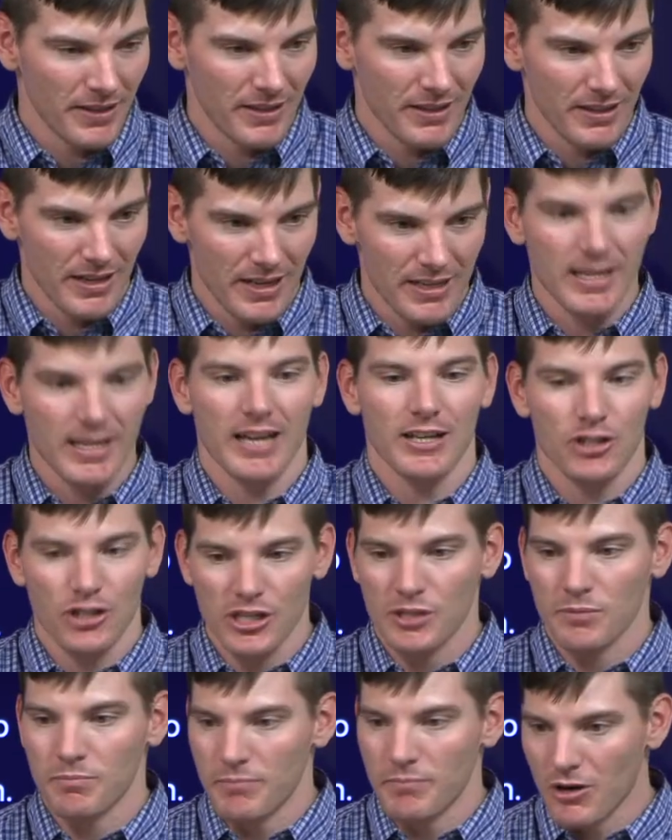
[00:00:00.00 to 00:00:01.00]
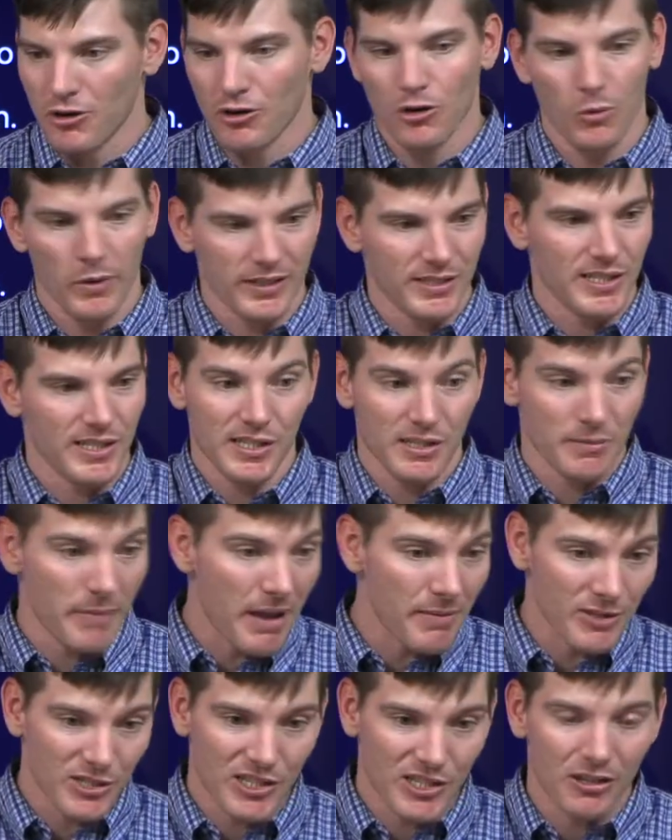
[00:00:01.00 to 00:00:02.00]
Is that just mere coincidence? And
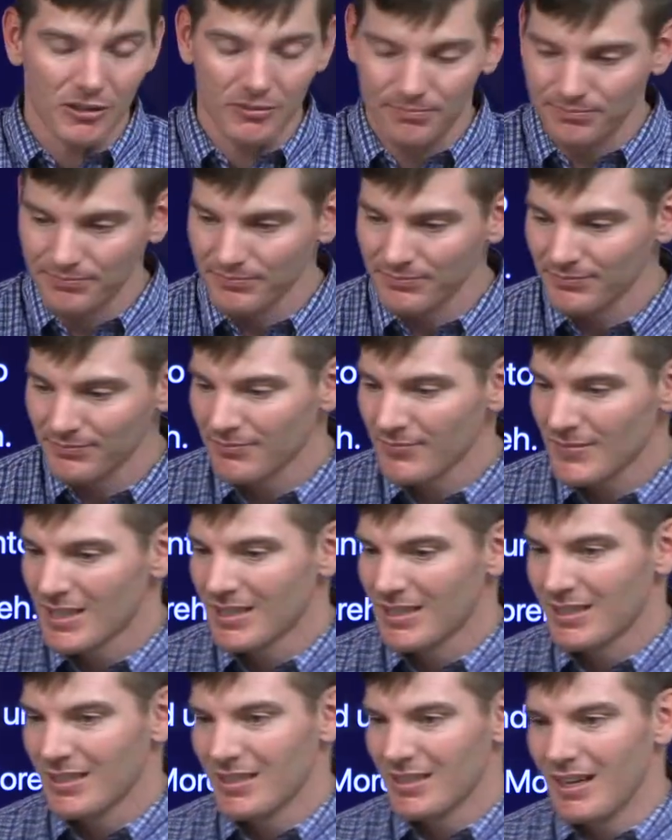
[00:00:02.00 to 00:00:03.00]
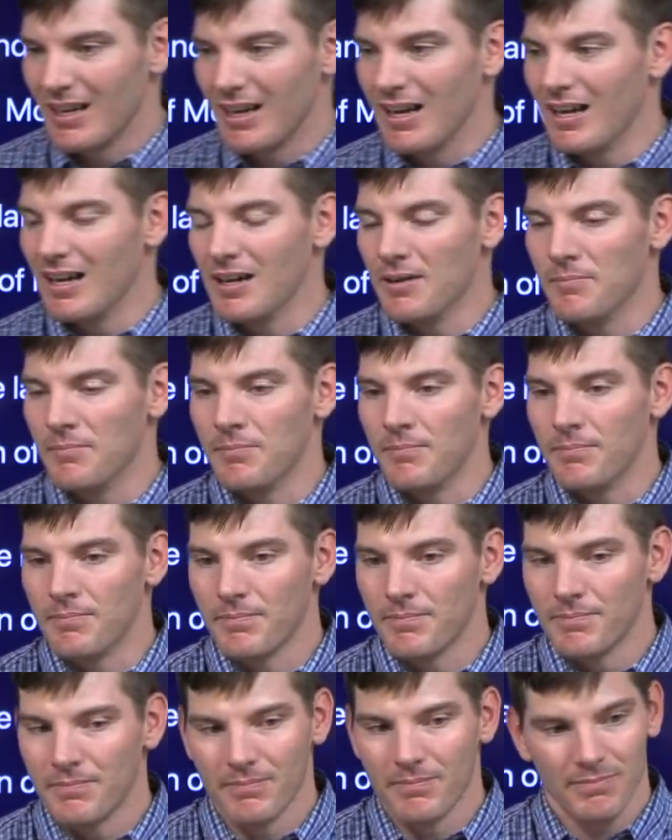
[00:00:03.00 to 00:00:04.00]
maybe so.
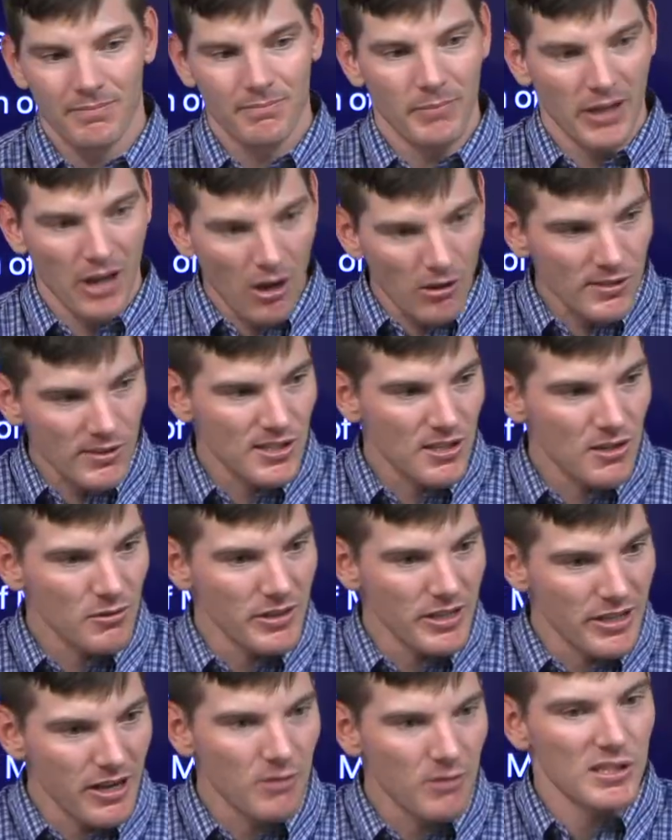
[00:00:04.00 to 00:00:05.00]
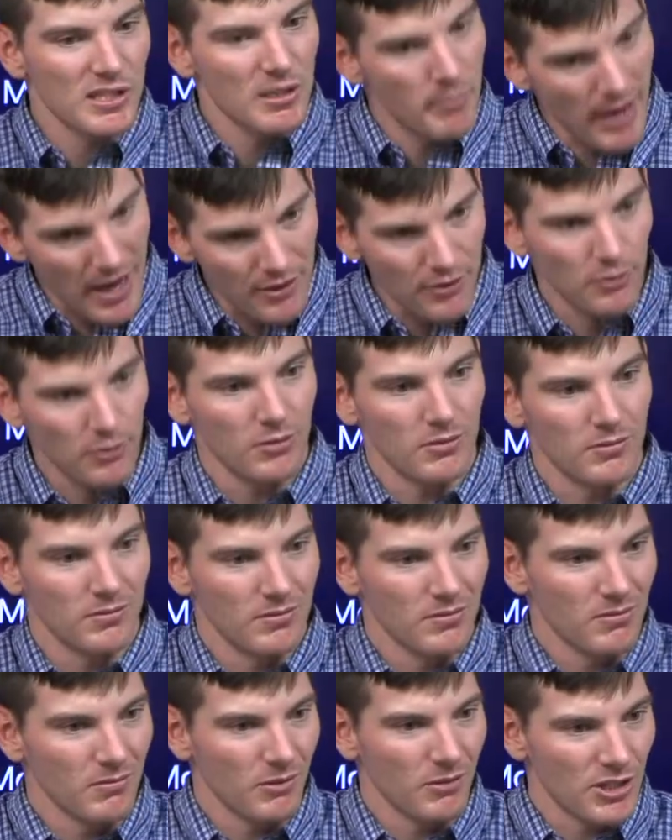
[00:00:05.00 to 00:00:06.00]
But also he goes to Bethel,
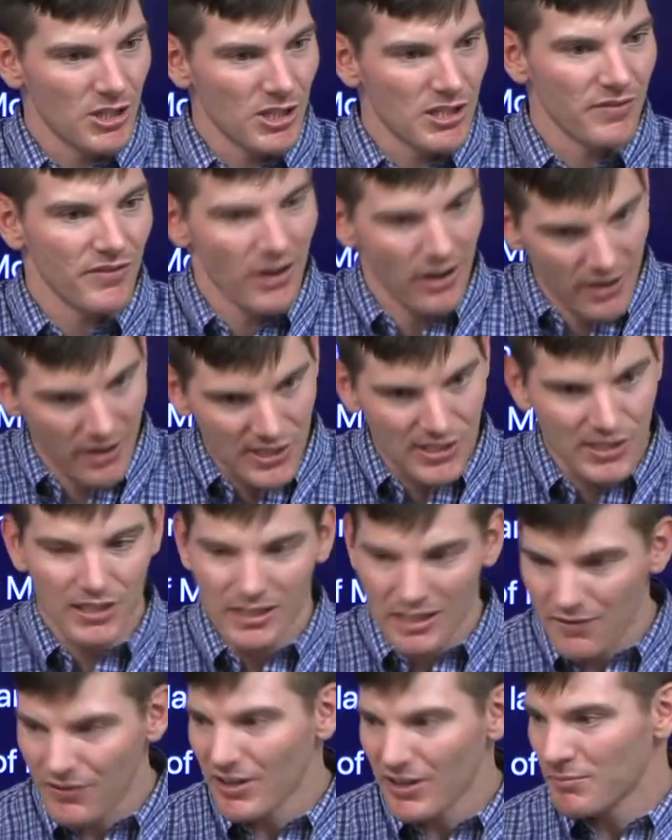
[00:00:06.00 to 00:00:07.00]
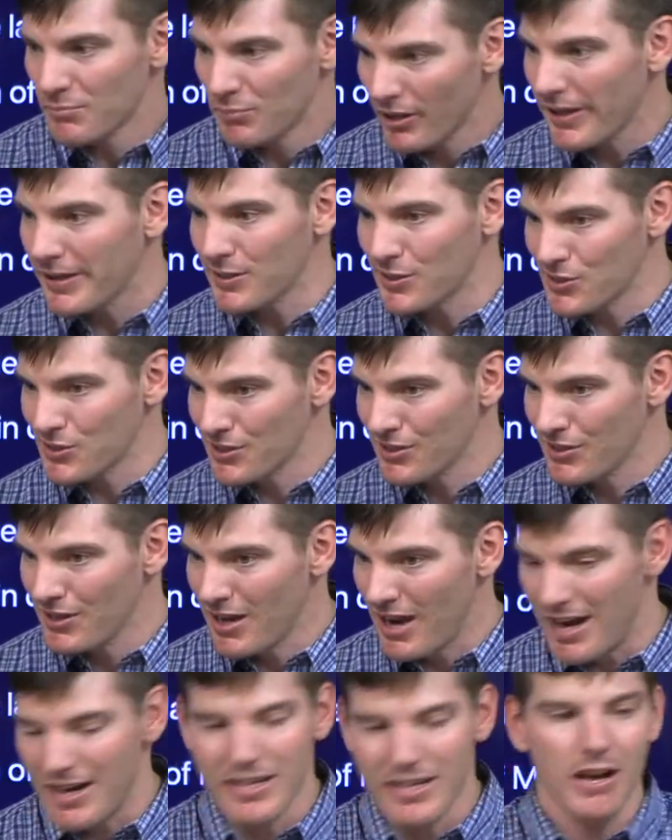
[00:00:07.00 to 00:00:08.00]
which is a very significant place.
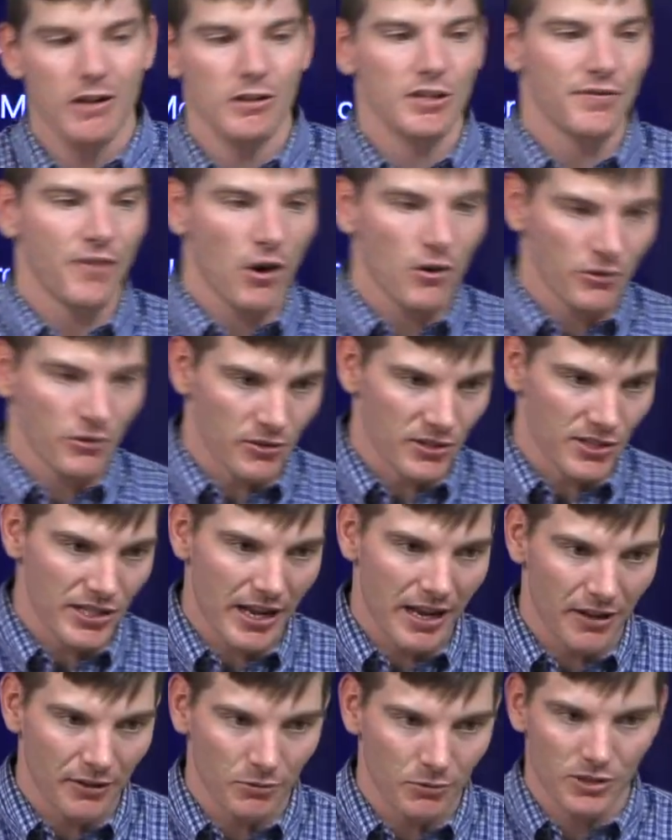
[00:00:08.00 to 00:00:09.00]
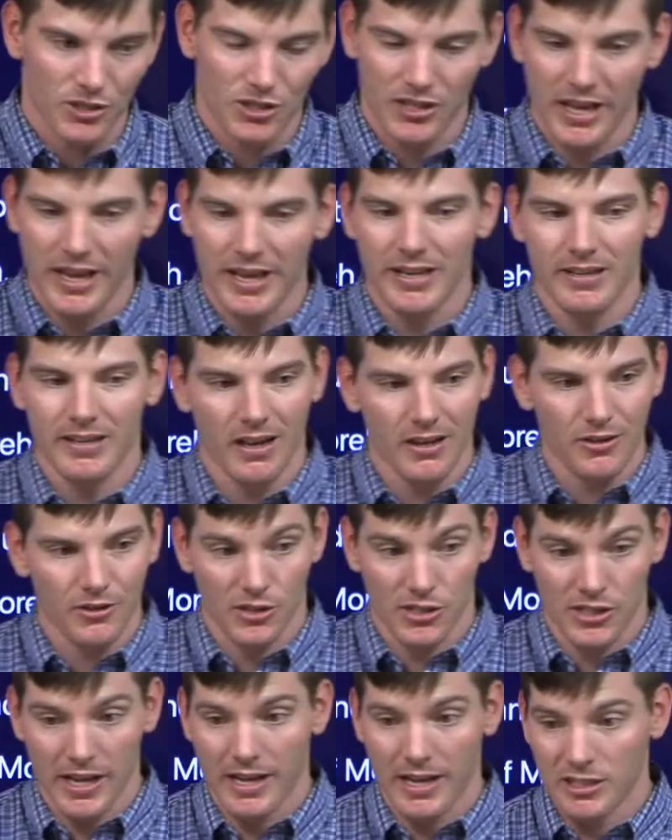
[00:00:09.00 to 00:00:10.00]
And he goes further south, which they
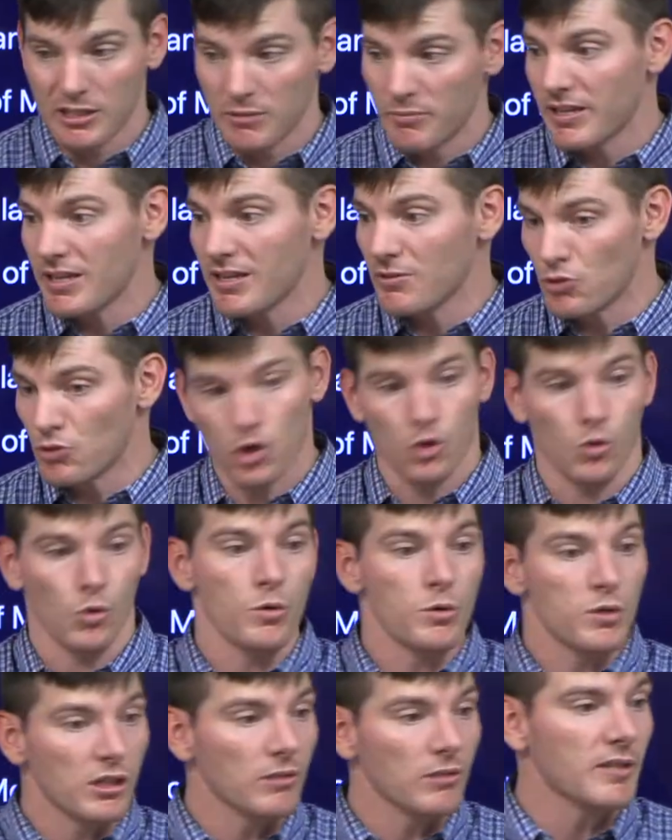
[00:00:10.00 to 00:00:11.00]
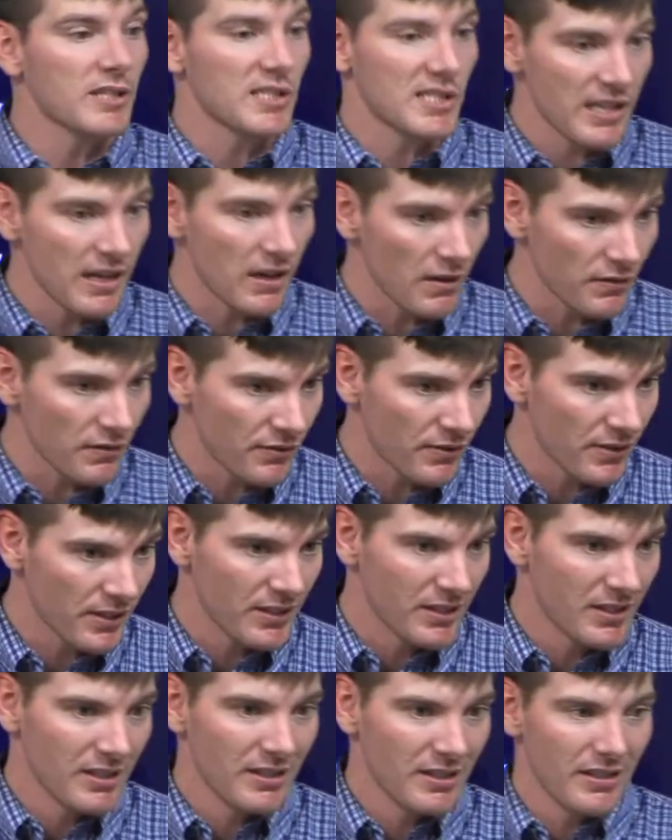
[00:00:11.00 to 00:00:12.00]
understand to be Jerusalem itself,
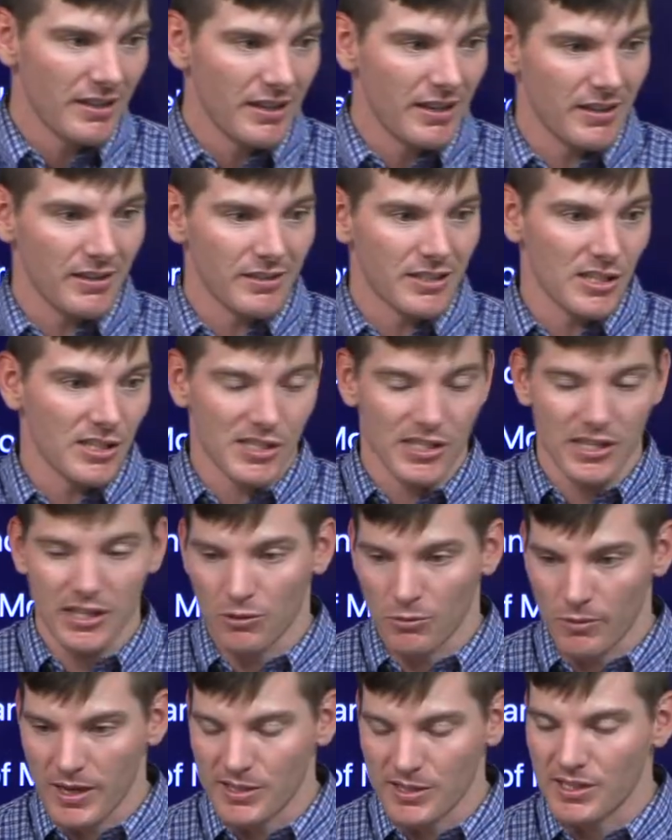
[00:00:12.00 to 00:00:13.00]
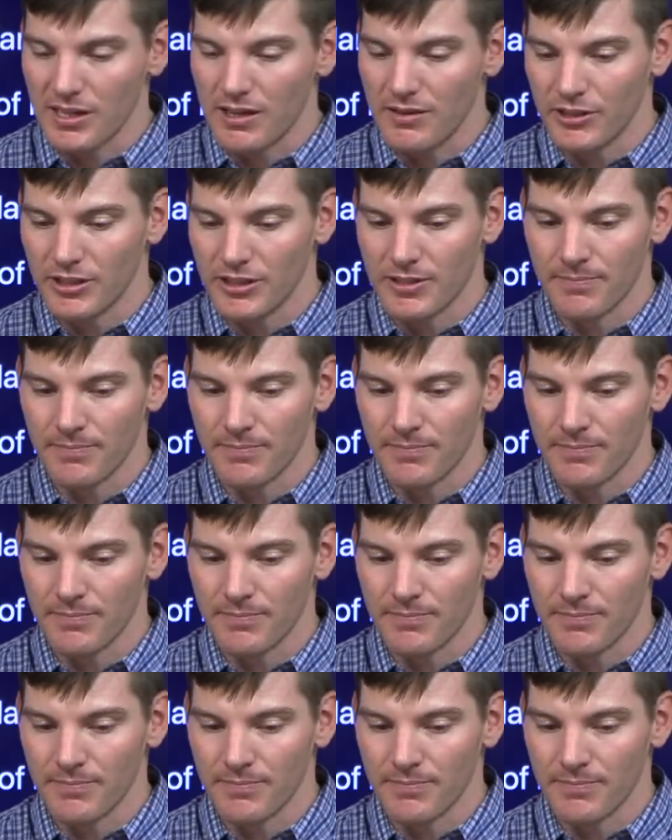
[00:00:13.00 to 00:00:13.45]
and to see the rest of it.